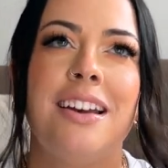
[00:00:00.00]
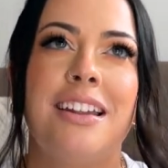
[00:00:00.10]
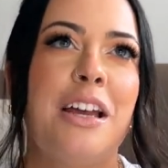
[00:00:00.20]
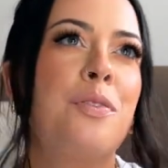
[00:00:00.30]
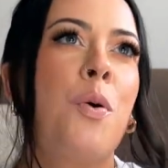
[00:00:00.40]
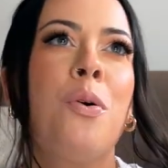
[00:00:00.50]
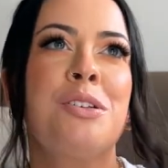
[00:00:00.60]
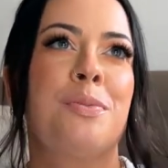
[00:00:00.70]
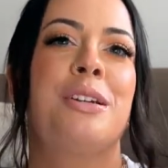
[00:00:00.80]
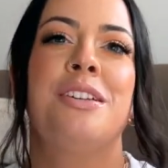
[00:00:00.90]
Like, of
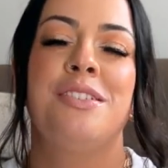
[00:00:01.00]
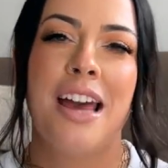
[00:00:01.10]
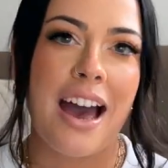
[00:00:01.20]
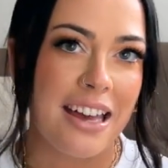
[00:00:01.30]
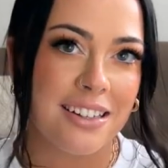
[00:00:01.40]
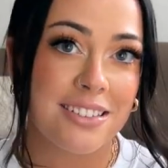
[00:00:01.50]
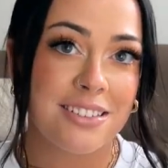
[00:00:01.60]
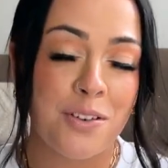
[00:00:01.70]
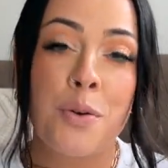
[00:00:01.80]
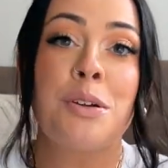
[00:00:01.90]
course we're gonna do that.
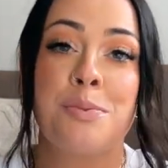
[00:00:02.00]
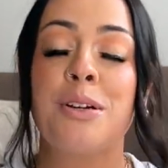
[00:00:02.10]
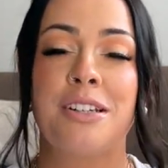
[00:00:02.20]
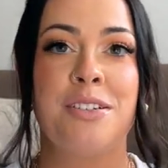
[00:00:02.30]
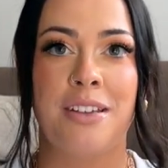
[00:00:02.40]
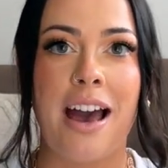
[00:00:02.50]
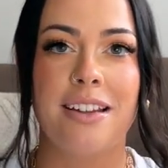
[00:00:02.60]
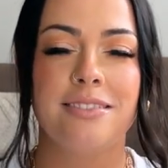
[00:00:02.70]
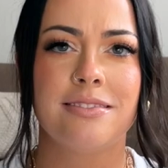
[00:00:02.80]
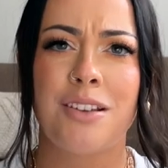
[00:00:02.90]
Of course we're gonna do that.